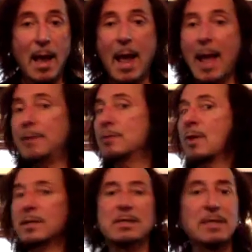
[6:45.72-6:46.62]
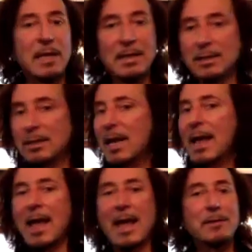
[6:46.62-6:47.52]
and you're on stage
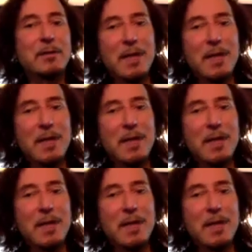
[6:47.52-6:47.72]
and the